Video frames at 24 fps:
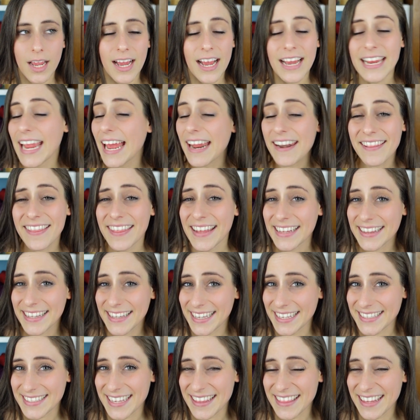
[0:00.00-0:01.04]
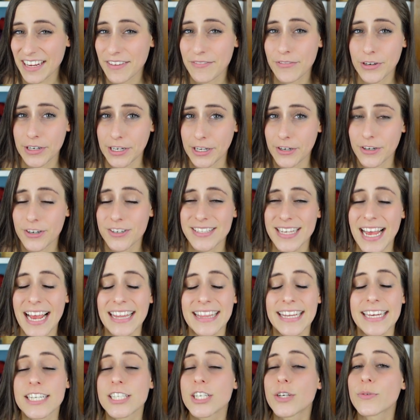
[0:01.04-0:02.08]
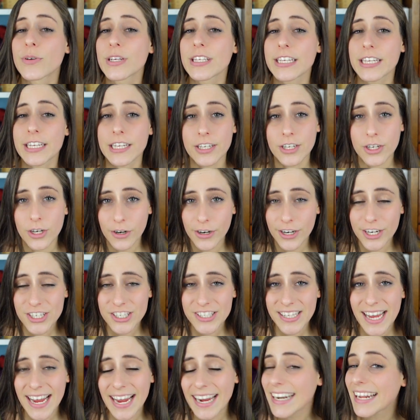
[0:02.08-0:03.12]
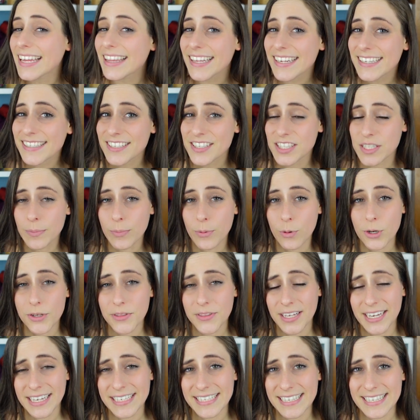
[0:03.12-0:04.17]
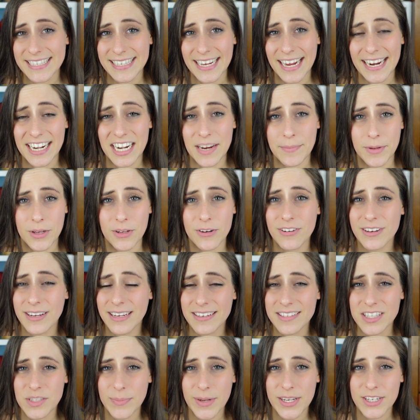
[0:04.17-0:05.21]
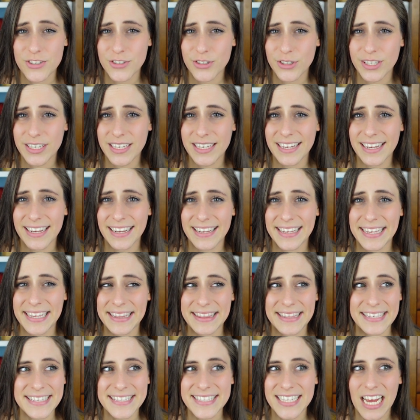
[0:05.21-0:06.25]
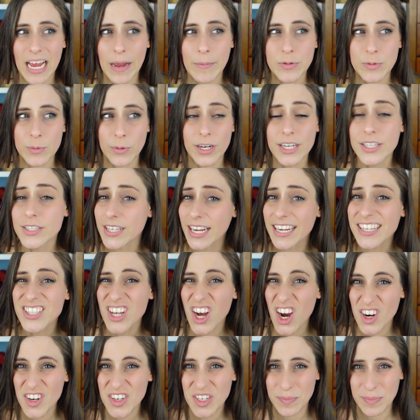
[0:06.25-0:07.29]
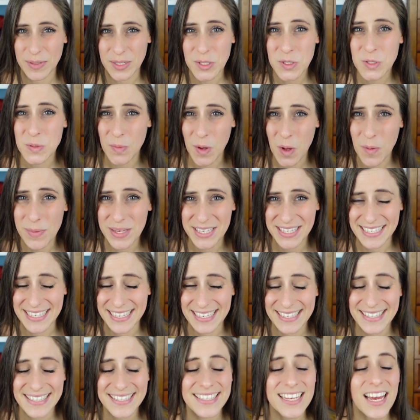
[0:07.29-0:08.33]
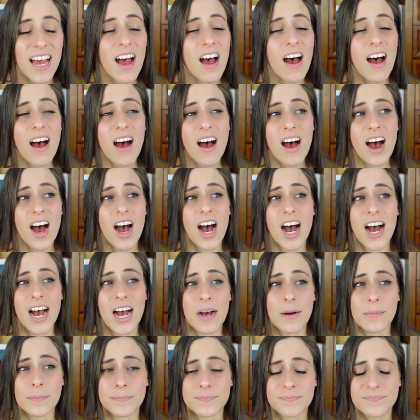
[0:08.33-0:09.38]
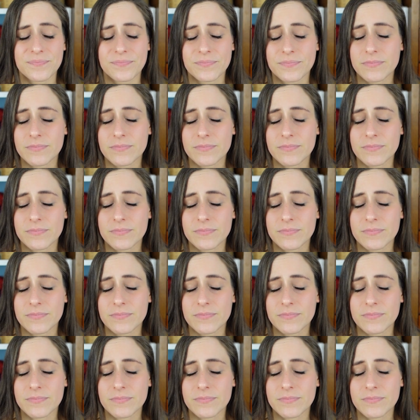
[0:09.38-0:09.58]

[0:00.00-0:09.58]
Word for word: again, think that that's a thing for knitters. I like to really encourage that and I like to support the indie dyed community, especially in these times where it's, it's hard to be a small business. Um,